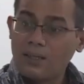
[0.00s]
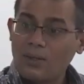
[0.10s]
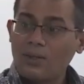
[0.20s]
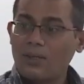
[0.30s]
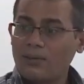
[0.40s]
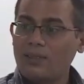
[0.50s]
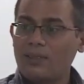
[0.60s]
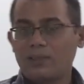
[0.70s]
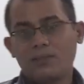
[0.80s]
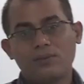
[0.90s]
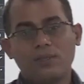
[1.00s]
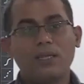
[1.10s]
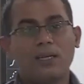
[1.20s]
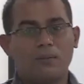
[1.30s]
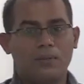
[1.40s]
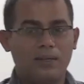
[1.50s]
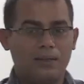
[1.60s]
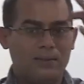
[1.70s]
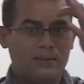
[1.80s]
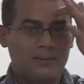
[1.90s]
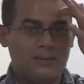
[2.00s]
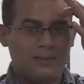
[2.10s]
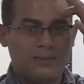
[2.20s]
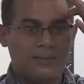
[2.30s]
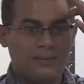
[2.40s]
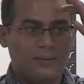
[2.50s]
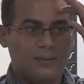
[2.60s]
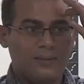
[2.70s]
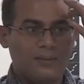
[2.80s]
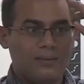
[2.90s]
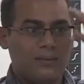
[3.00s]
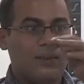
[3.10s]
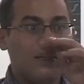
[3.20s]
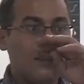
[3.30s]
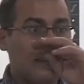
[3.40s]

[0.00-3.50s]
Third order features of Ganga plain. Huh?